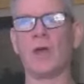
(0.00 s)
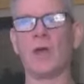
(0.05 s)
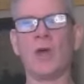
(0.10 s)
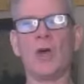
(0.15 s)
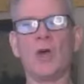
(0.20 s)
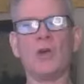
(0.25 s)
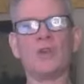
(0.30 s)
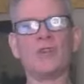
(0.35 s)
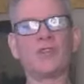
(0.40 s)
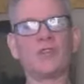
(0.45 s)

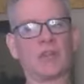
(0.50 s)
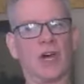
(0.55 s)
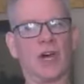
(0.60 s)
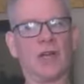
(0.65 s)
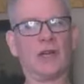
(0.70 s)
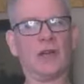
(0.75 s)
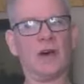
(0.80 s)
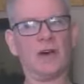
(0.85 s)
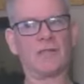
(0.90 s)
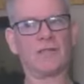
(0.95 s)

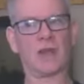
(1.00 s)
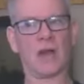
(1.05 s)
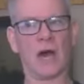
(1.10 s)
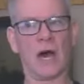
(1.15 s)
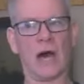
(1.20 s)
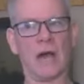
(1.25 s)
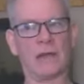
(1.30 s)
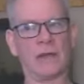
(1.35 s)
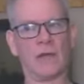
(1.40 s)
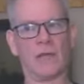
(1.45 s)
Son of
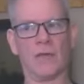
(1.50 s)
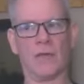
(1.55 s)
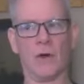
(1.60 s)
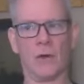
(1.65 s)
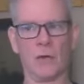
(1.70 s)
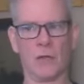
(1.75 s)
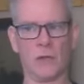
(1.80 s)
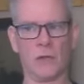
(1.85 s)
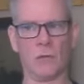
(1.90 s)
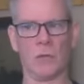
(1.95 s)
God, though
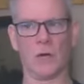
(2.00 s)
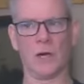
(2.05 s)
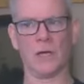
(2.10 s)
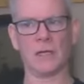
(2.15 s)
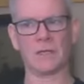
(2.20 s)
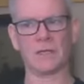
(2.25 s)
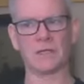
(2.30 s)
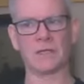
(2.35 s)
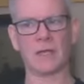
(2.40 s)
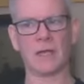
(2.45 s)
he
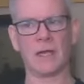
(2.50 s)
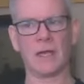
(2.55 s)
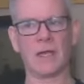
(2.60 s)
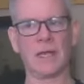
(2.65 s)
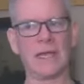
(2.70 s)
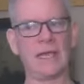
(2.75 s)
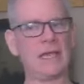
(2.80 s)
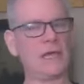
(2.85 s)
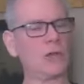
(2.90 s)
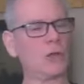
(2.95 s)
was,
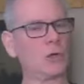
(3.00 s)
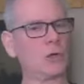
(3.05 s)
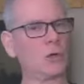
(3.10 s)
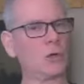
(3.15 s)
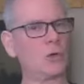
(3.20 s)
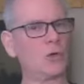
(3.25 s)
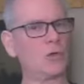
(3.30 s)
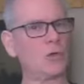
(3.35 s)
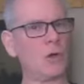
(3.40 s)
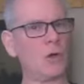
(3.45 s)
he
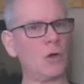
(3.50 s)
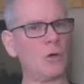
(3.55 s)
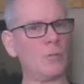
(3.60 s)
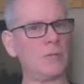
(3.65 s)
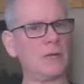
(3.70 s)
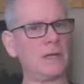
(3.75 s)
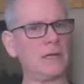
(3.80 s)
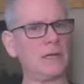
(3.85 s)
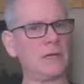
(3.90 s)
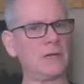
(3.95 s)
learned
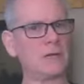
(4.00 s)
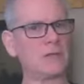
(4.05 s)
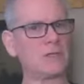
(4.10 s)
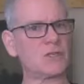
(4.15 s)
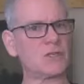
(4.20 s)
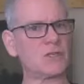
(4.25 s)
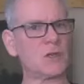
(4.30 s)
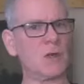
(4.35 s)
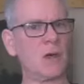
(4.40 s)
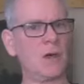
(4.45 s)

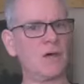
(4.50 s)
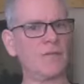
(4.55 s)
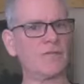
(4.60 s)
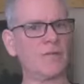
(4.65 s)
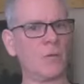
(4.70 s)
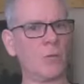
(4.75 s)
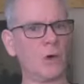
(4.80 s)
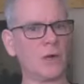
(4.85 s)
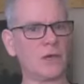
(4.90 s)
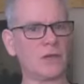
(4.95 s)
obedience
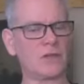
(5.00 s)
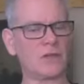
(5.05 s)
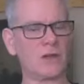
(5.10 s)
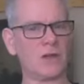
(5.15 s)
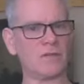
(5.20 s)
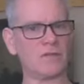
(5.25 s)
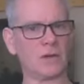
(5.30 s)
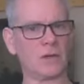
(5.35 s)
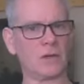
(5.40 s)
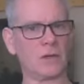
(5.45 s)
from what he
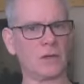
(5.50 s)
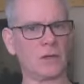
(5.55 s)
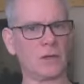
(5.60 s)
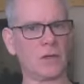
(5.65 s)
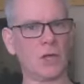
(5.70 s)
suffered.